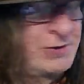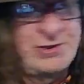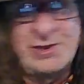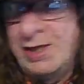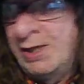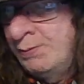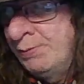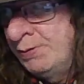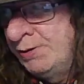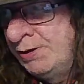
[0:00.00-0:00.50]

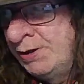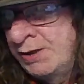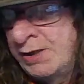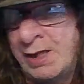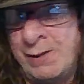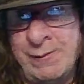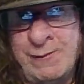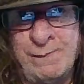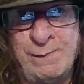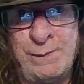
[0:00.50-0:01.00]
So you're
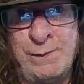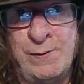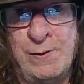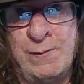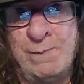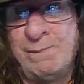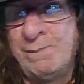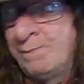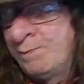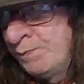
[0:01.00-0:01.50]
going
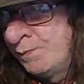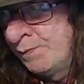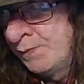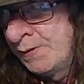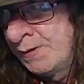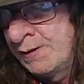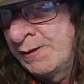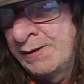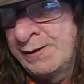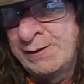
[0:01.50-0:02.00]
from
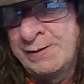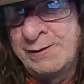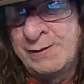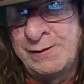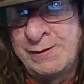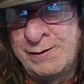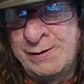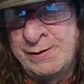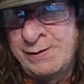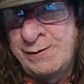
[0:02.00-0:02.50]

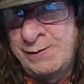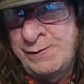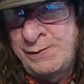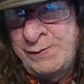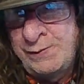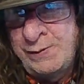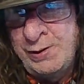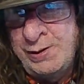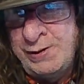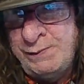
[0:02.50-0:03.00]

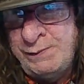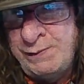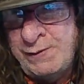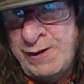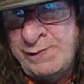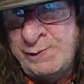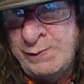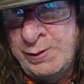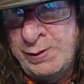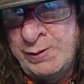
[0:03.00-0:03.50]

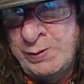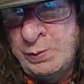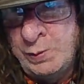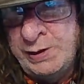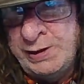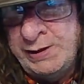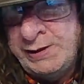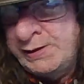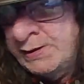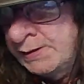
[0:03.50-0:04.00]
£35 a
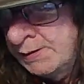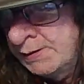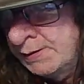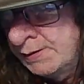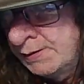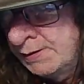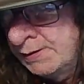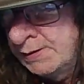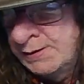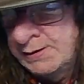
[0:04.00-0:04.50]
week
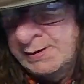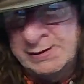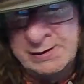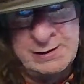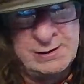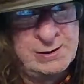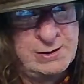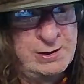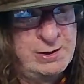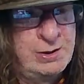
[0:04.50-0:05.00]

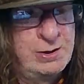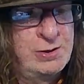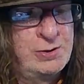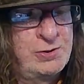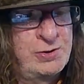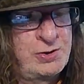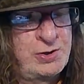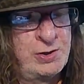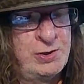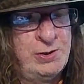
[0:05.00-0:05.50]

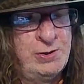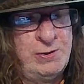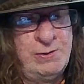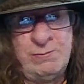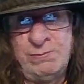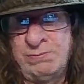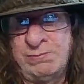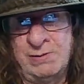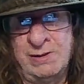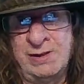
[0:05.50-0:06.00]

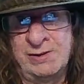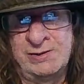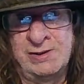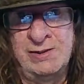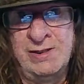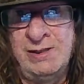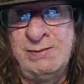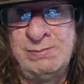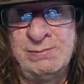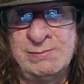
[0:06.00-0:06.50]
to, I
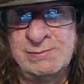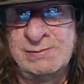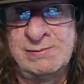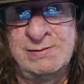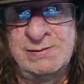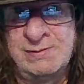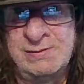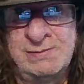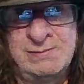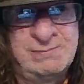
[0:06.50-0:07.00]
don't know,
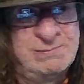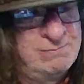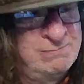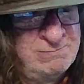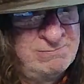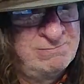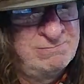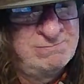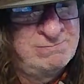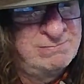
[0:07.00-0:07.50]

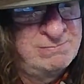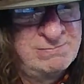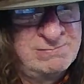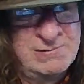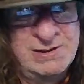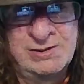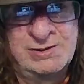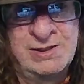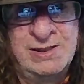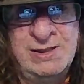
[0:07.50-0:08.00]

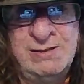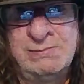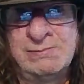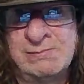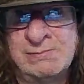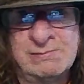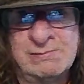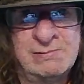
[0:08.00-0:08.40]
a